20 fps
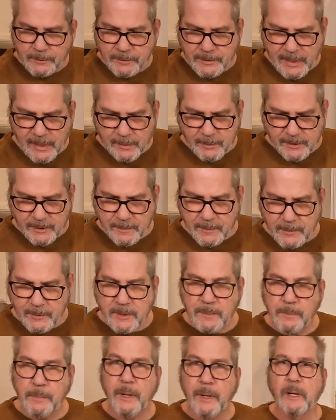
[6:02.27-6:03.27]
2
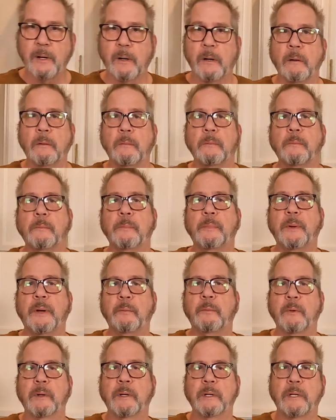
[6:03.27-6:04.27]
tablespoons of butter,
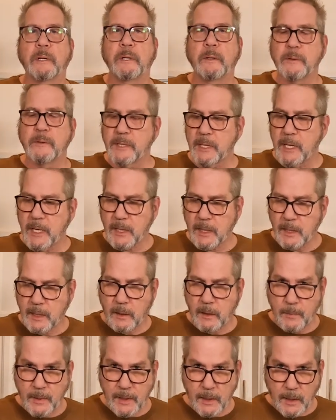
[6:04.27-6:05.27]
but we're going to use that a
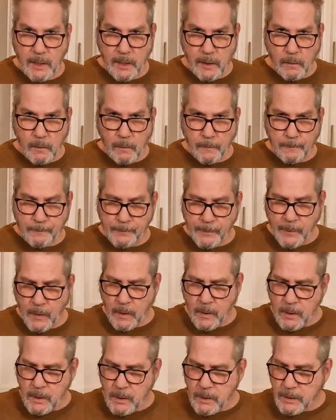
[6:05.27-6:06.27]
little bit later.
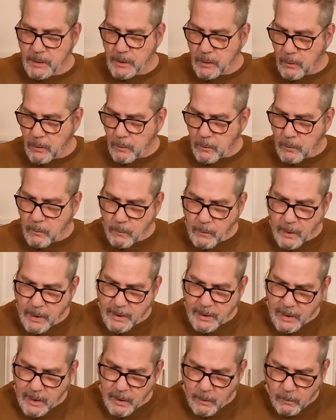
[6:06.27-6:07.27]
So
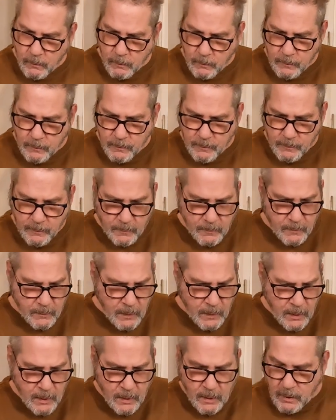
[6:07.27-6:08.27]
right now,
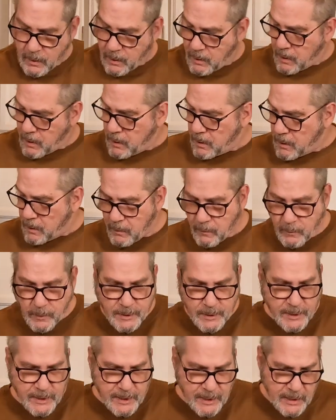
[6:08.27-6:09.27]

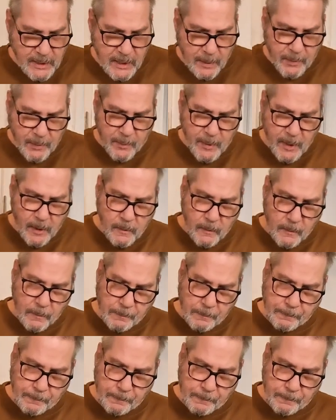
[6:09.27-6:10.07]
we're just heating up our milk.